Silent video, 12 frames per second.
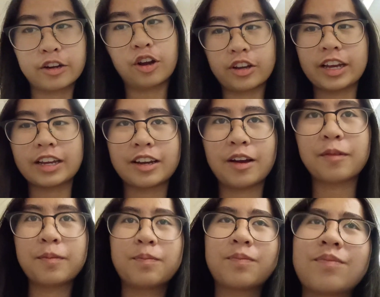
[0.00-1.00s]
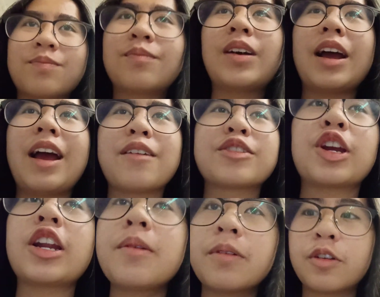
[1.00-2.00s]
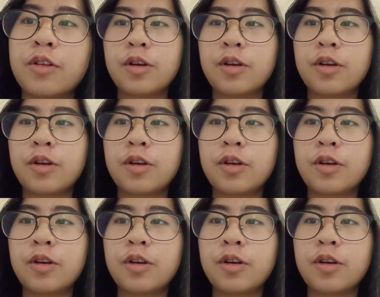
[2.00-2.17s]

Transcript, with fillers: I got kicked out. But I was trying to